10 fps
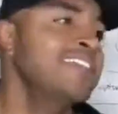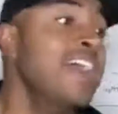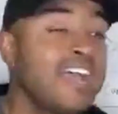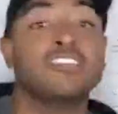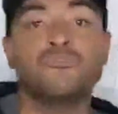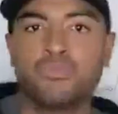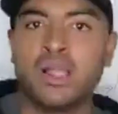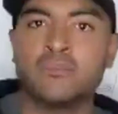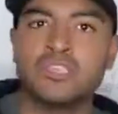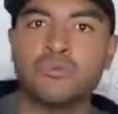Yeah, you
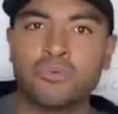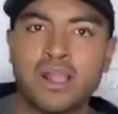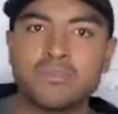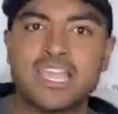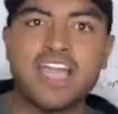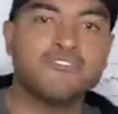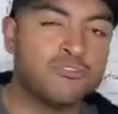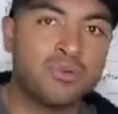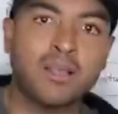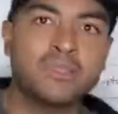probably have. You
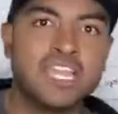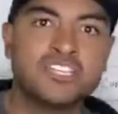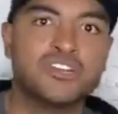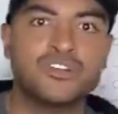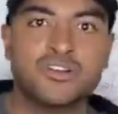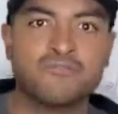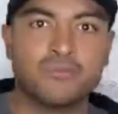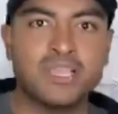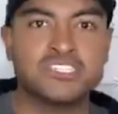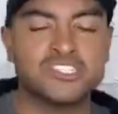probably entered your
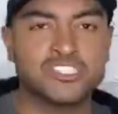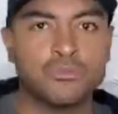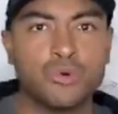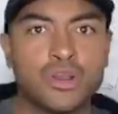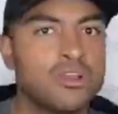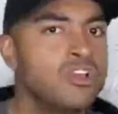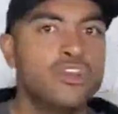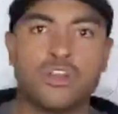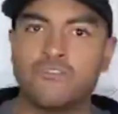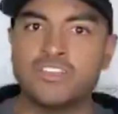information somewhere
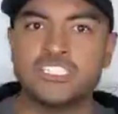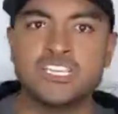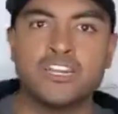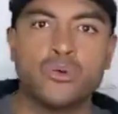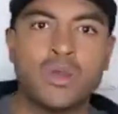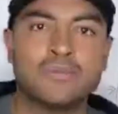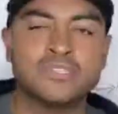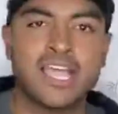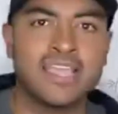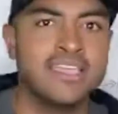or visited a
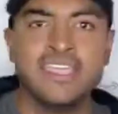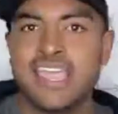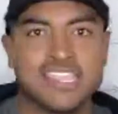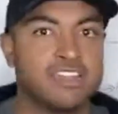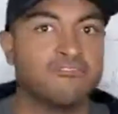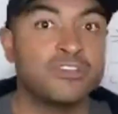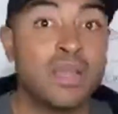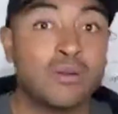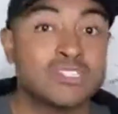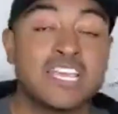website, and then a few
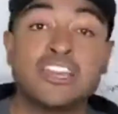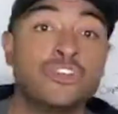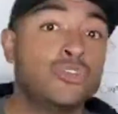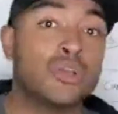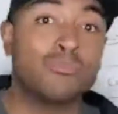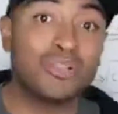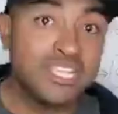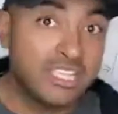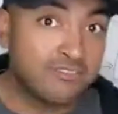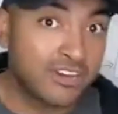hours later you
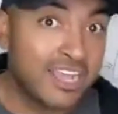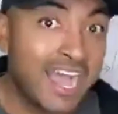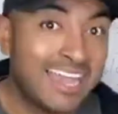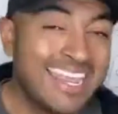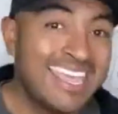completely forgot.